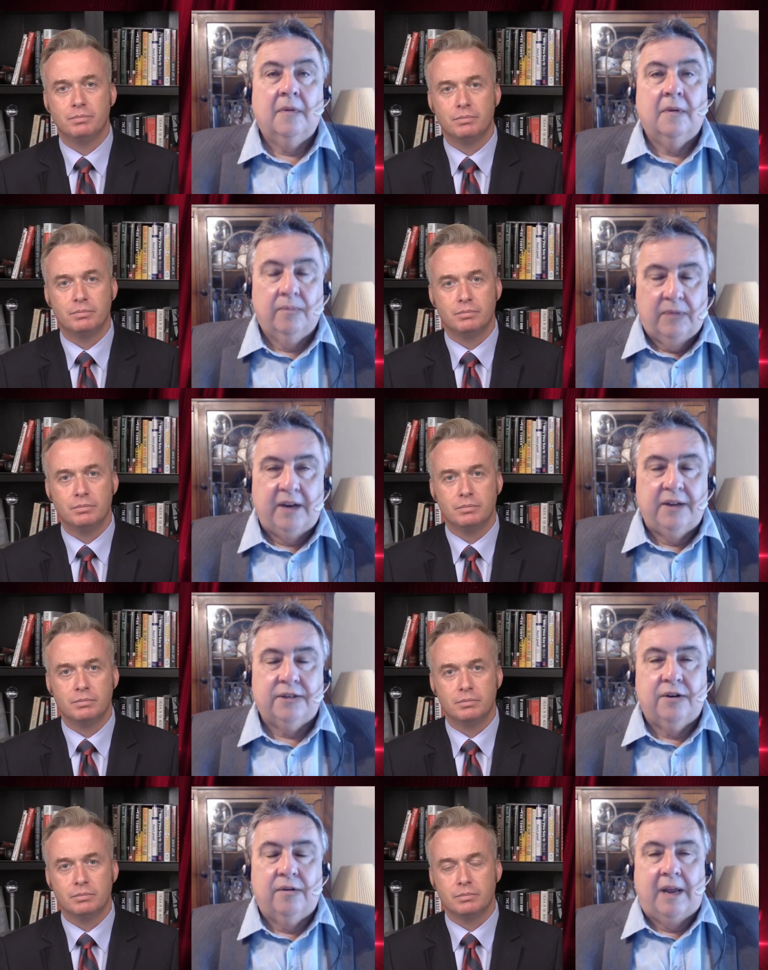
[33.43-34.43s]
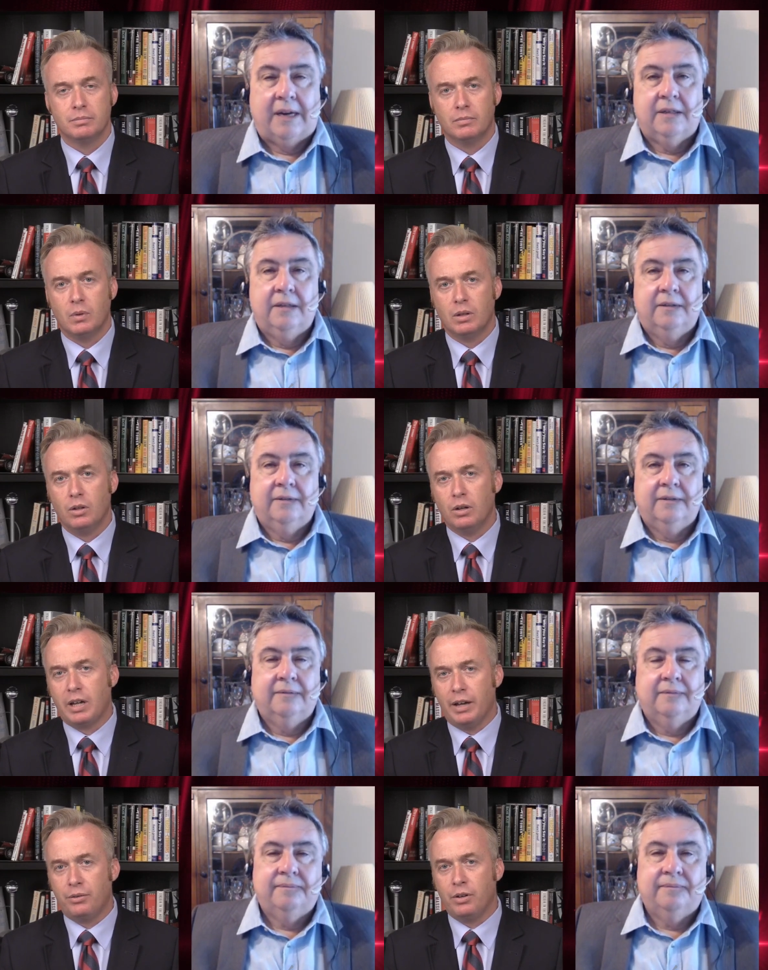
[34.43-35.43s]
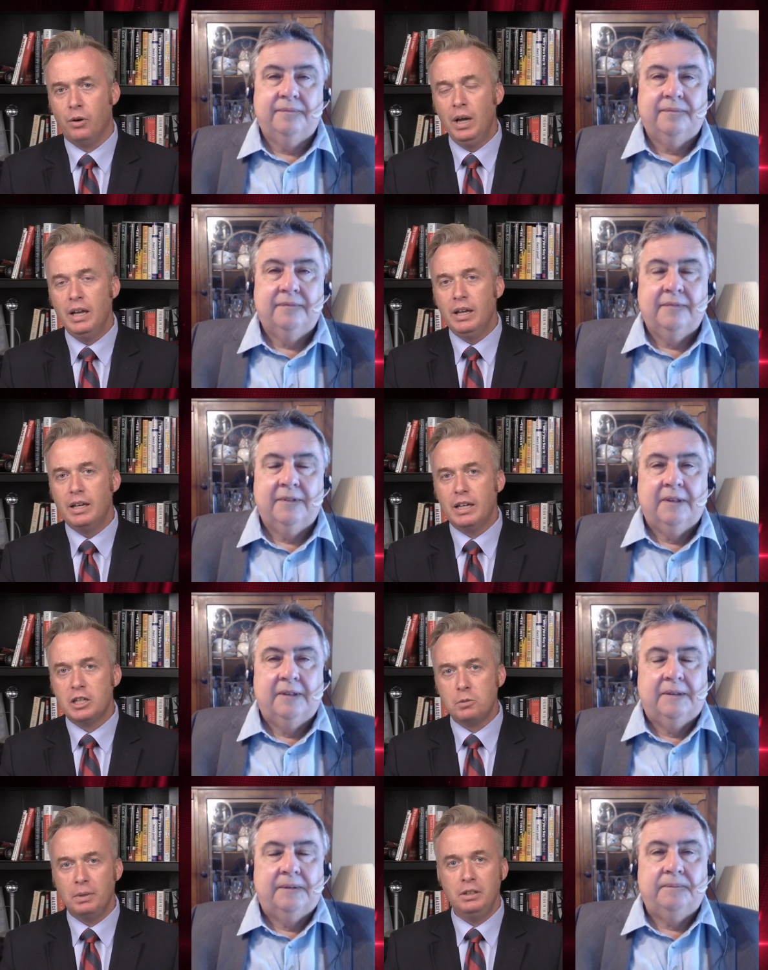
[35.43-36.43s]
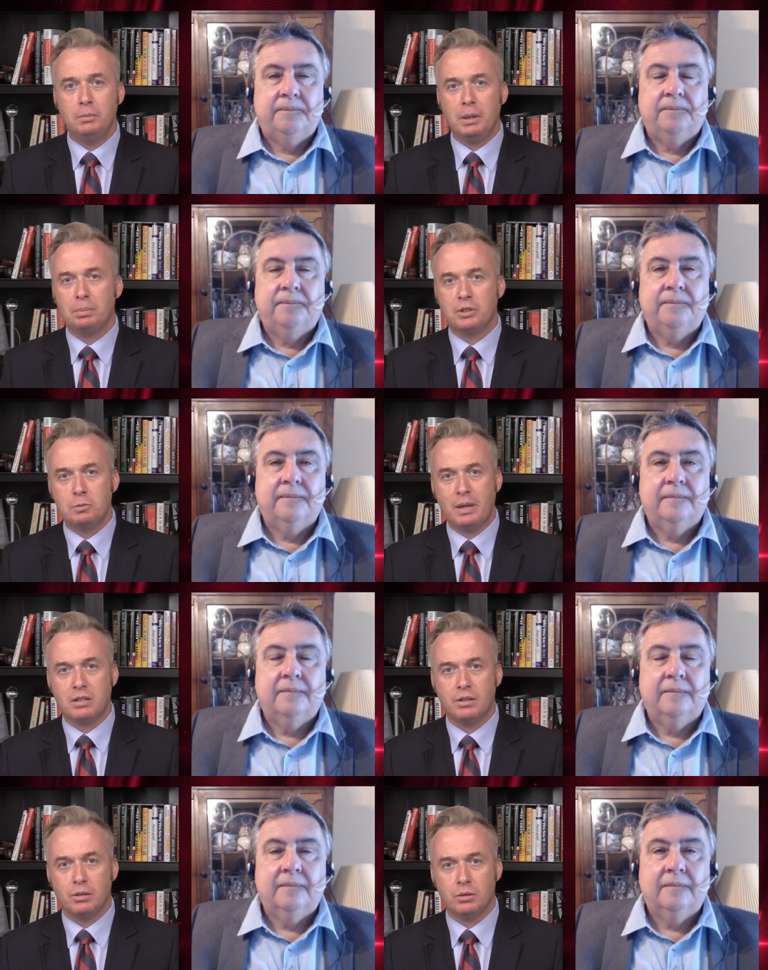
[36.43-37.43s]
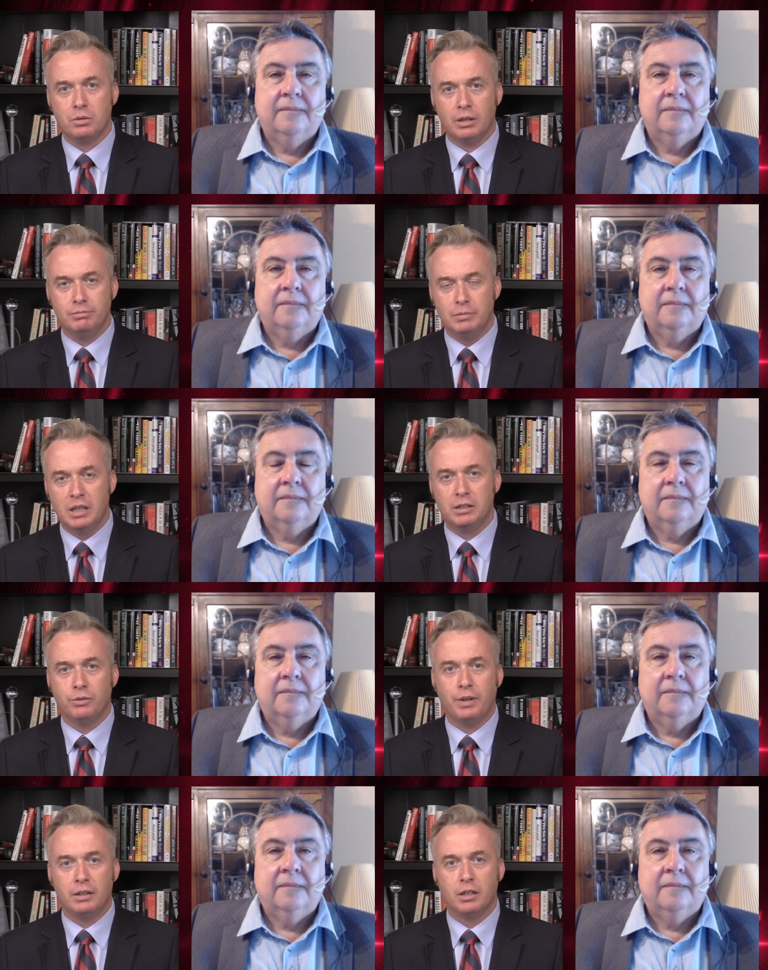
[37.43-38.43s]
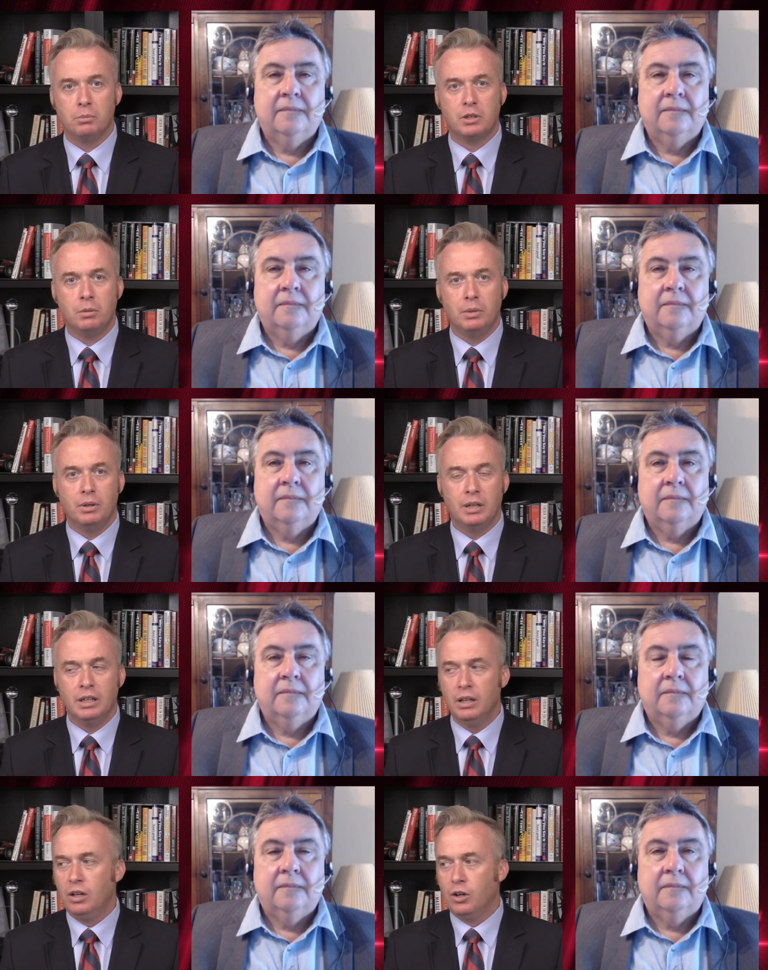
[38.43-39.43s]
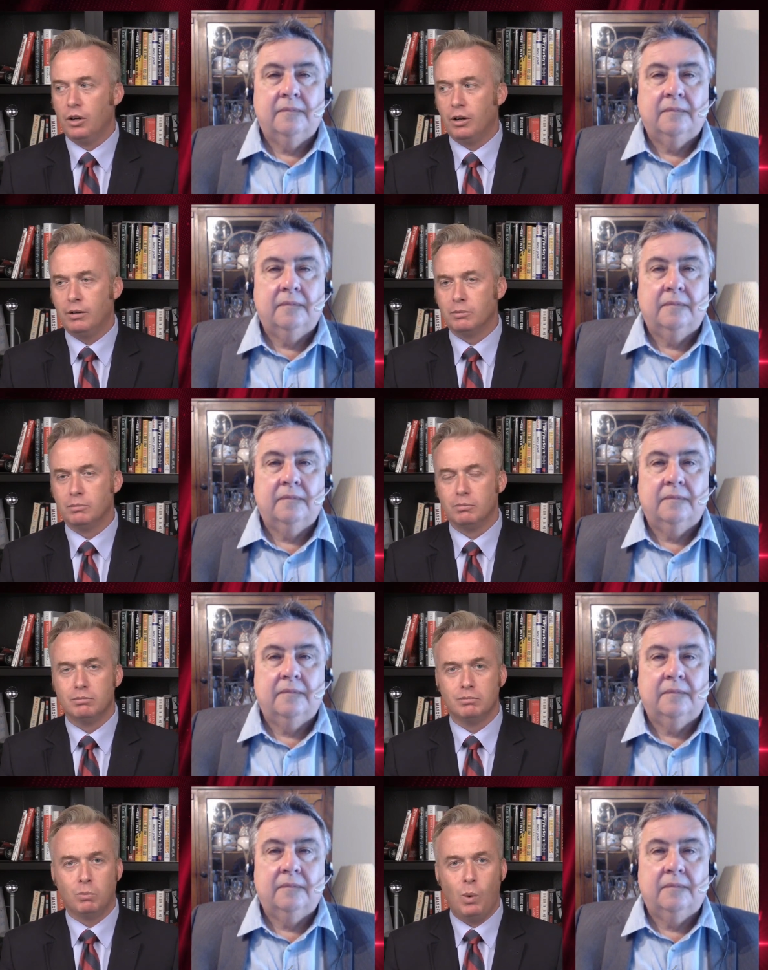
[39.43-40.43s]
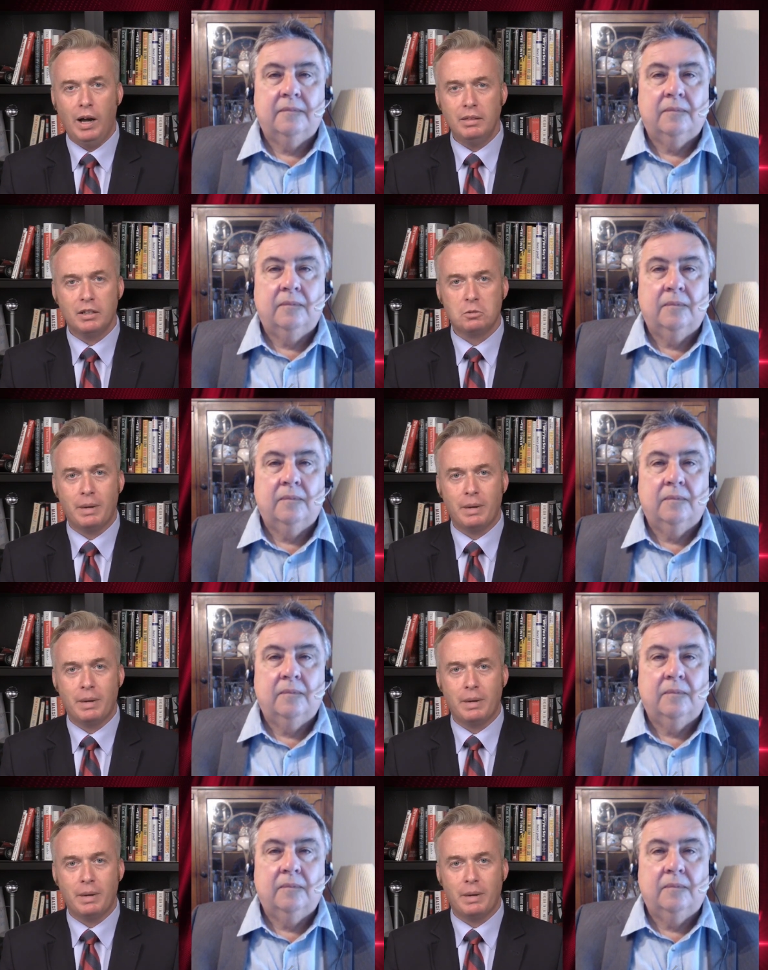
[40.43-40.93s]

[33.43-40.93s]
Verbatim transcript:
Speaker 1: That is correct.
Speaker 2: Okay, so explain to people, especially those that not in the firearms community, uh, why this